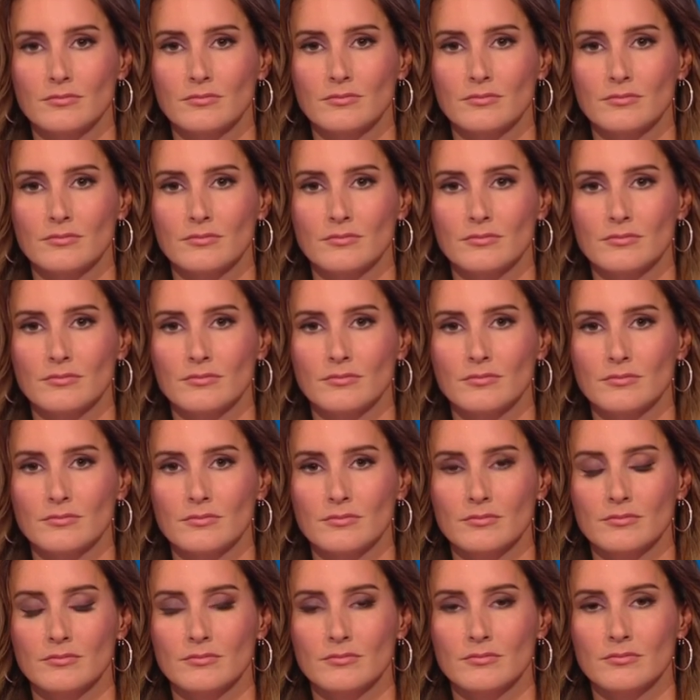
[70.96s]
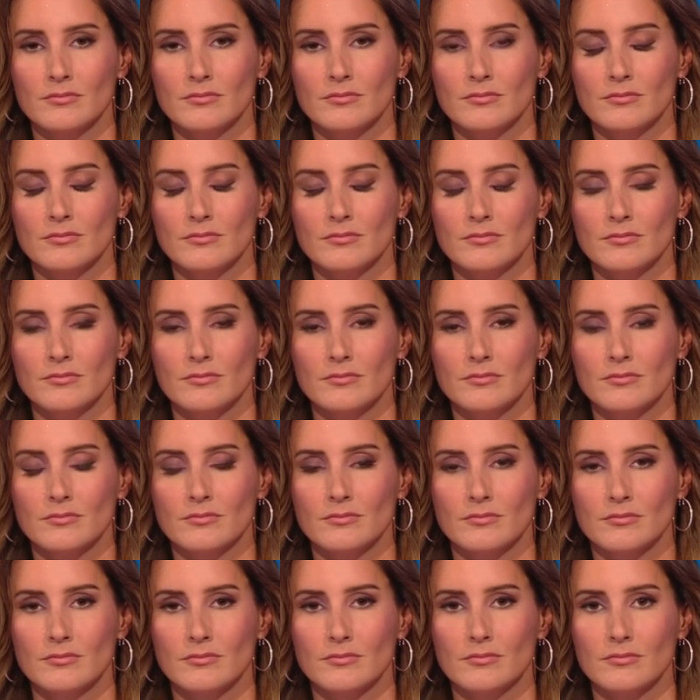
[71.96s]

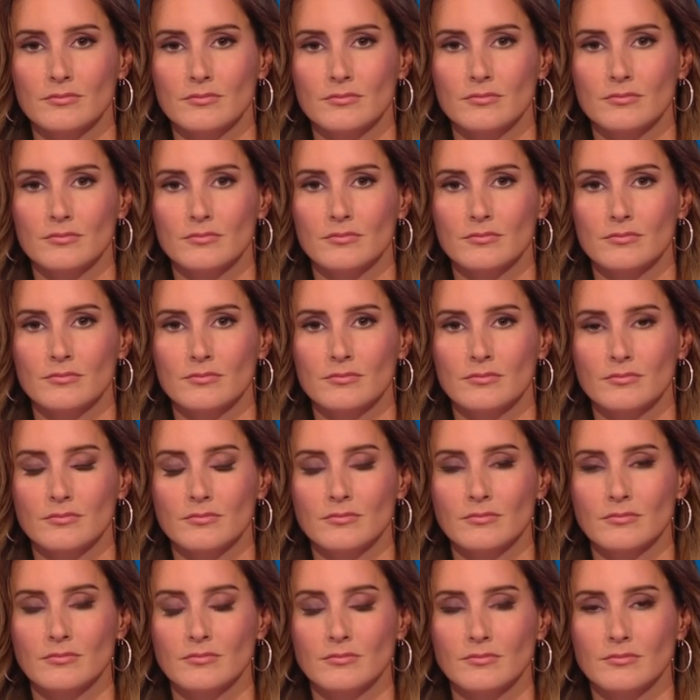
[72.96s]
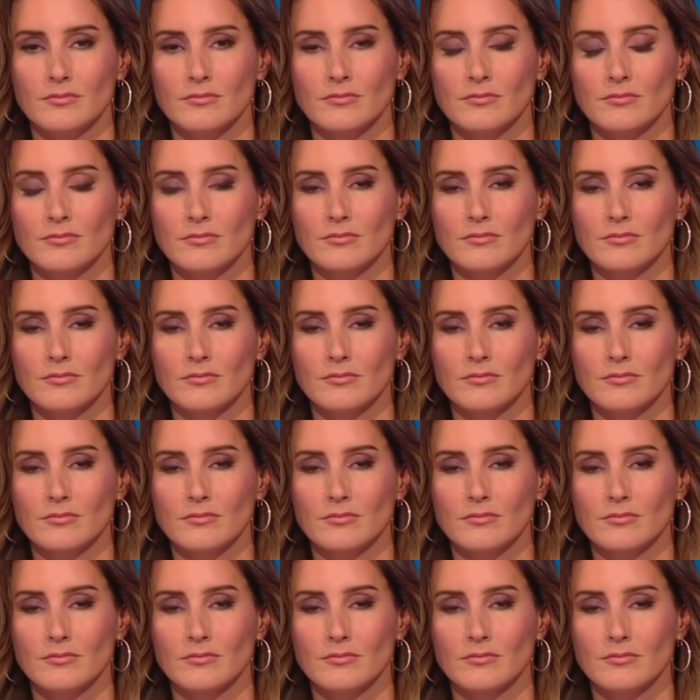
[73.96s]
[no speech]